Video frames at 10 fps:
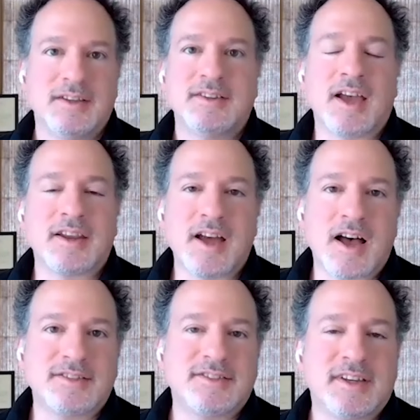
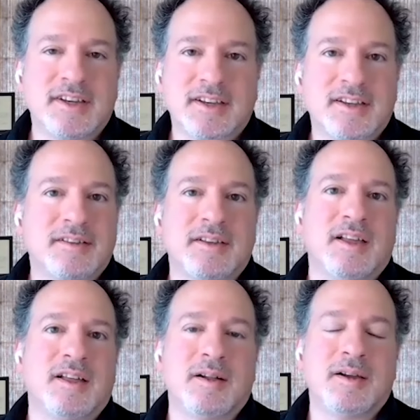diagnostic
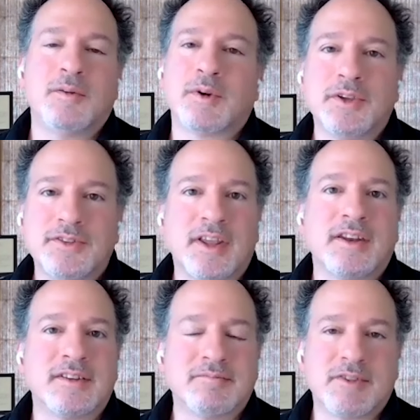uh, where you
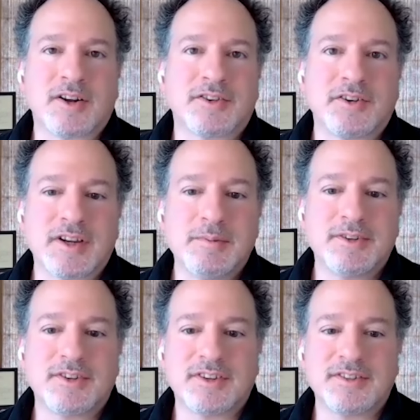send a doctor your
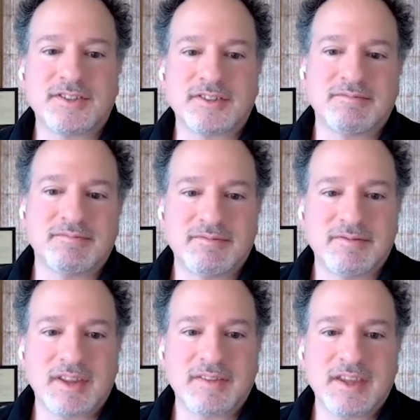images and
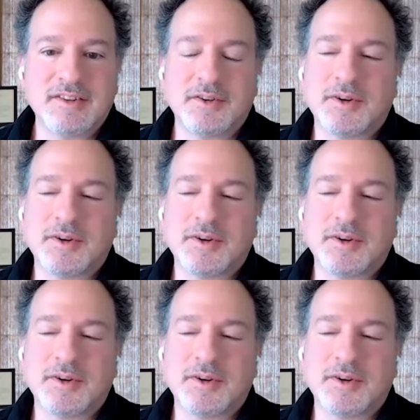and they do